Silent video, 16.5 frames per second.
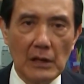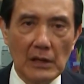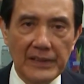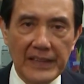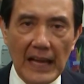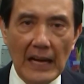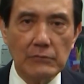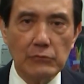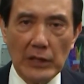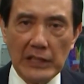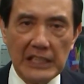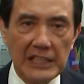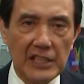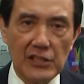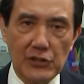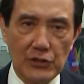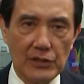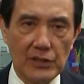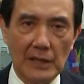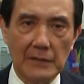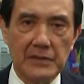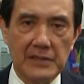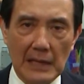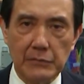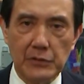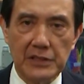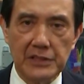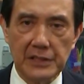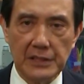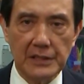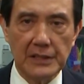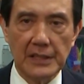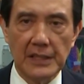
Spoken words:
non-recognition of sovereignty